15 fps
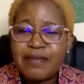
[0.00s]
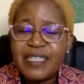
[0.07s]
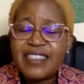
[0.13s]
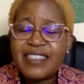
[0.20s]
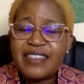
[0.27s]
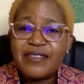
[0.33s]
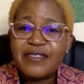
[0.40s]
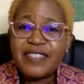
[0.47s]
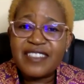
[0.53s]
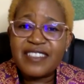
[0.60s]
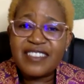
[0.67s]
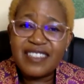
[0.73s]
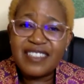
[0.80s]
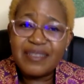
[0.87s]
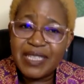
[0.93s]
But the first
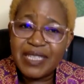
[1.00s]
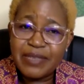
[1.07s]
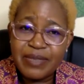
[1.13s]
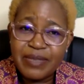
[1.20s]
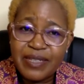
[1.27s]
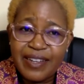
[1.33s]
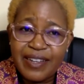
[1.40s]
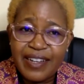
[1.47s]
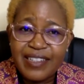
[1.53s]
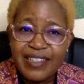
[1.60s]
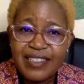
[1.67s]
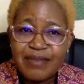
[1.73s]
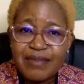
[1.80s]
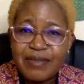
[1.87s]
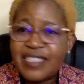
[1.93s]
day might be
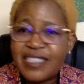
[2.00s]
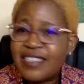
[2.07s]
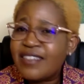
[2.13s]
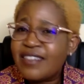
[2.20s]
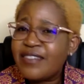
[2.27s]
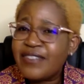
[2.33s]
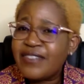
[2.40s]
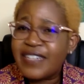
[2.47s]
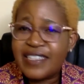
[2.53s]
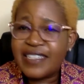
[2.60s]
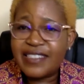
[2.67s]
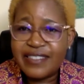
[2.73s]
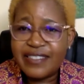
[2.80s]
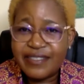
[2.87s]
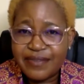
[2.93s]
hard, but it's
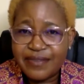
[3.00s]
fine.